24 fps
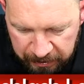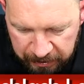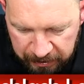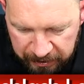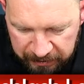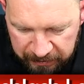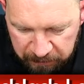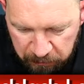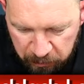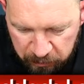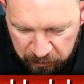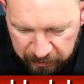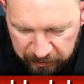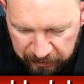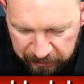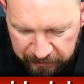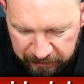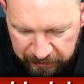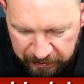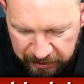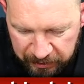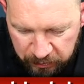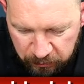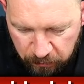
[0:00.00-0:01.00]
his musical
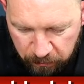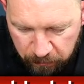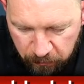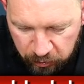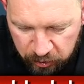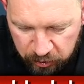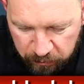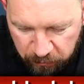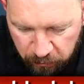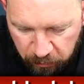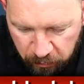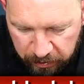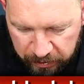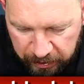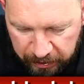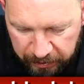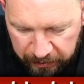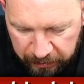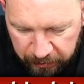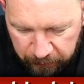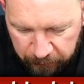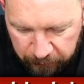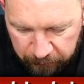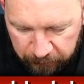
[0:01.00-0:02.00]
tastes were much more
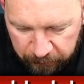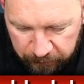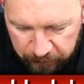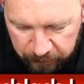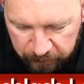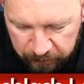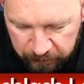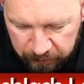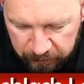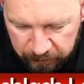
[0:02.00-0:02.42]
kind of,